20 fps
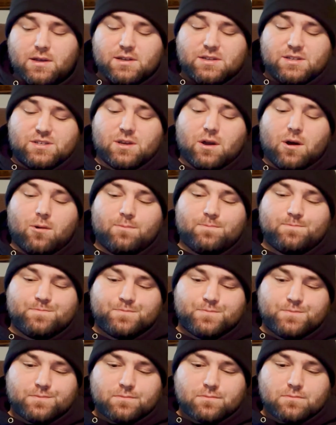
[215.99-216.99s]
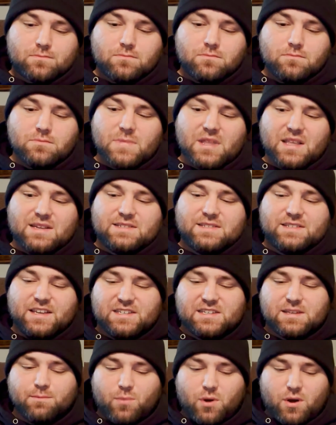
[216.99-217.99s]
So,
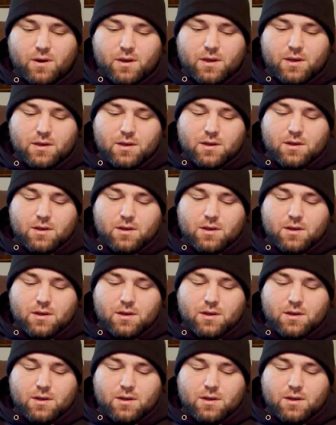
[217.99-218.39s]
decent book.